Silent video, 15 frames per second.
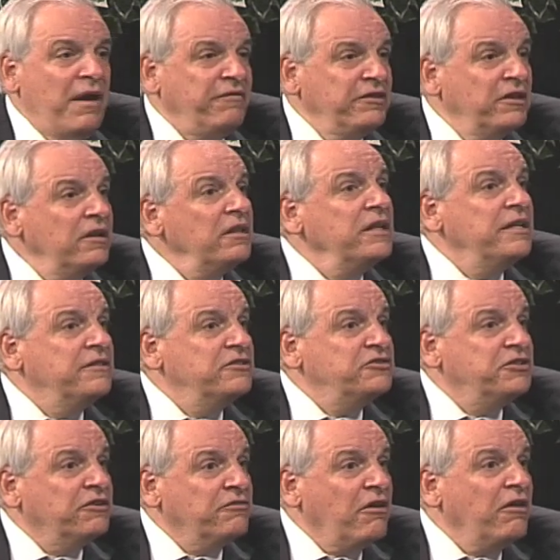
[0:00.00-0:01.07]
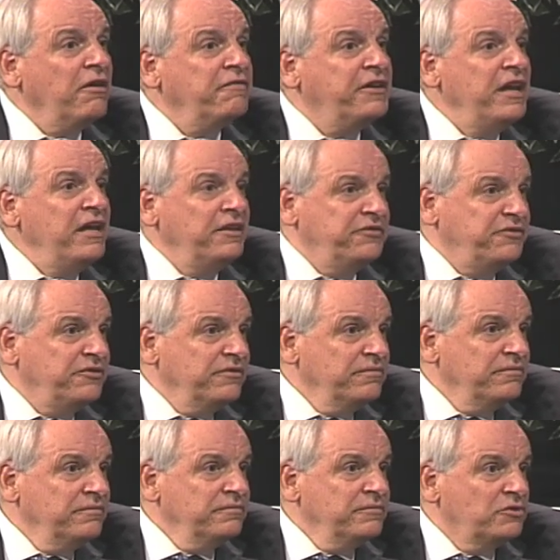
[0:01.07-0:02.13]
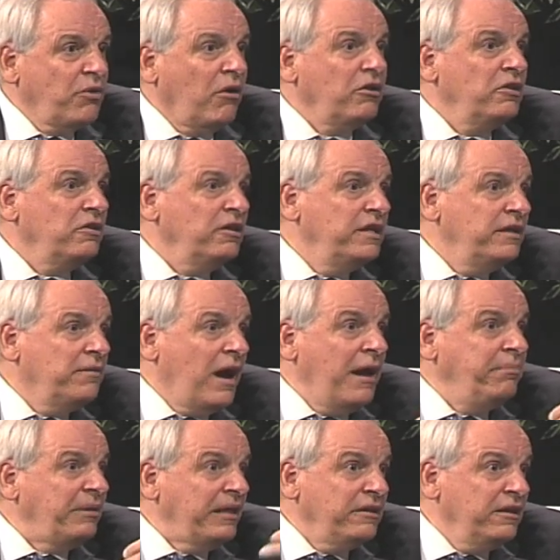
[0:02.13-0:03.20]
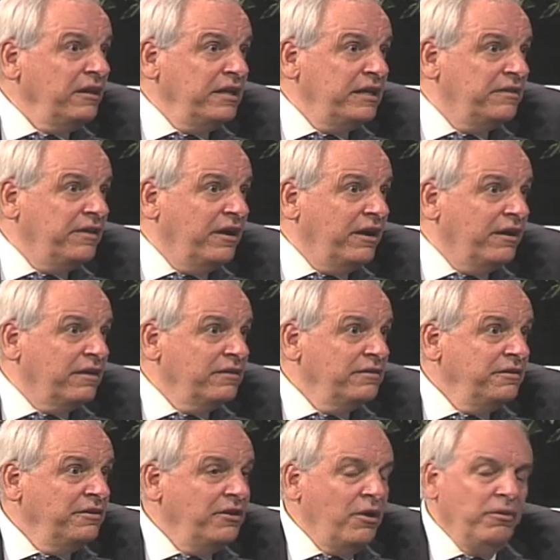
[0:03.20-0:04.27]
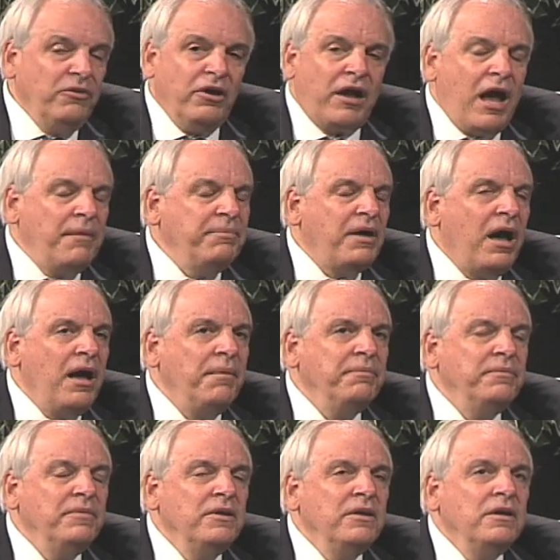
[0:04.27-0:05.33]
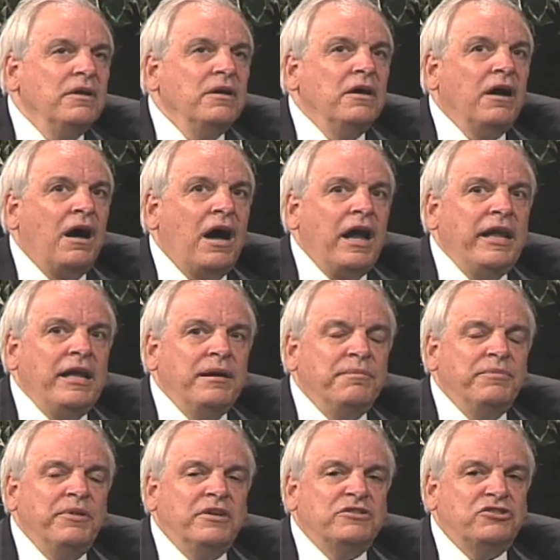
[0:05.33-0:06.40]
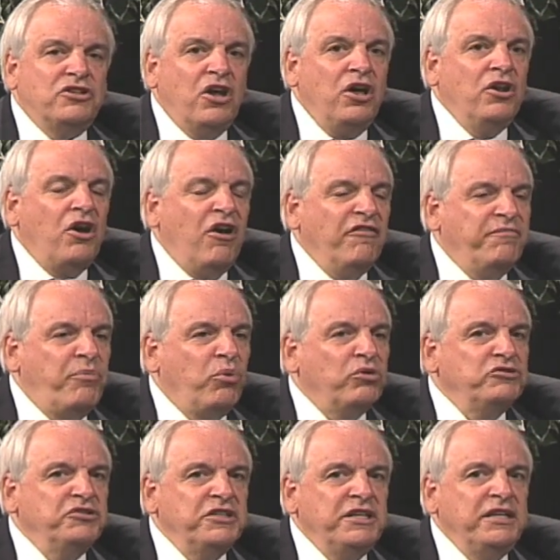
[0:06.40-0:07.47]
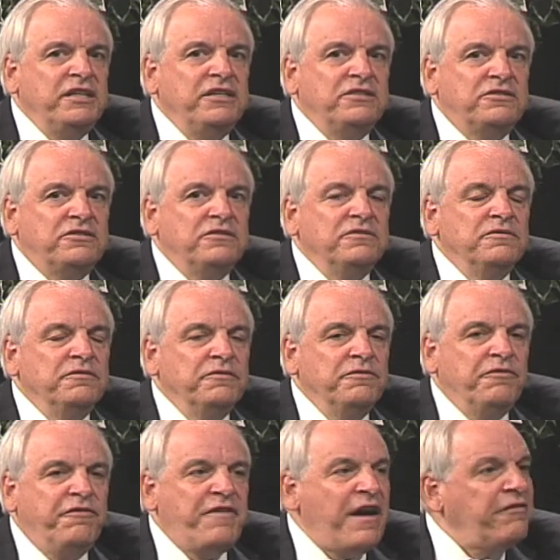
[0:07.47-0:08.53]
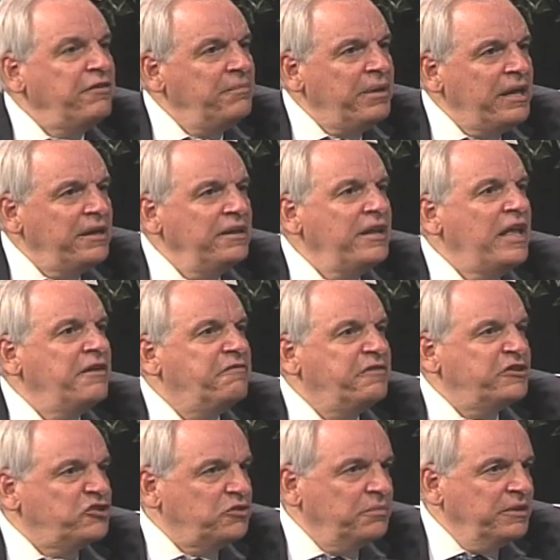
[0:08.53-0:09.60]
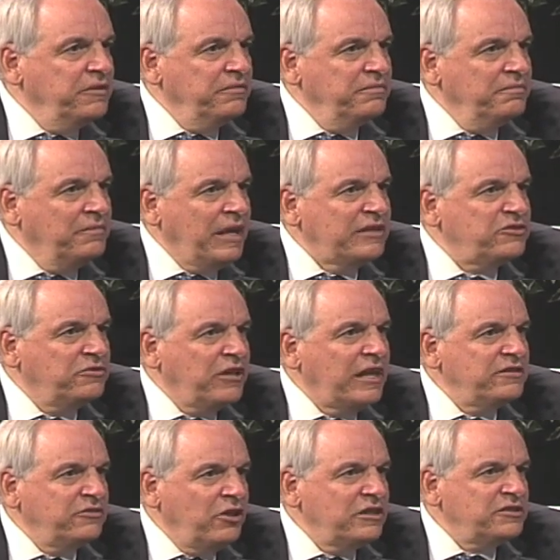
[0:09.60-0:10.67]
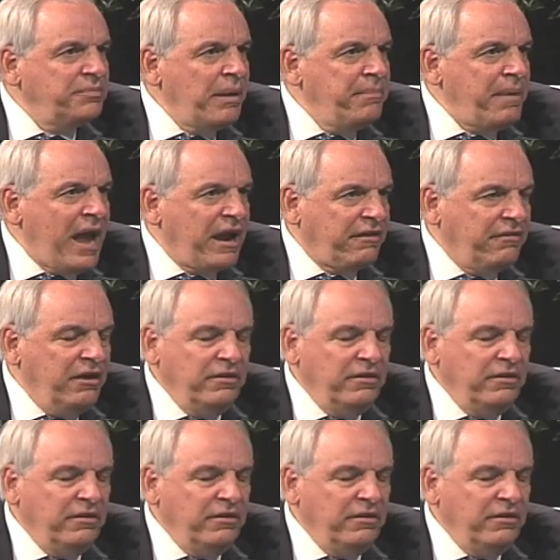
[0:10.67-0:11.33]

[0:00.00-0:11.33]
a little league this year. There aren't enough kids. Yeah. So our little league, I play little league there. Look, I am the son of Portuguese ferrymen and fishermen. That's my background.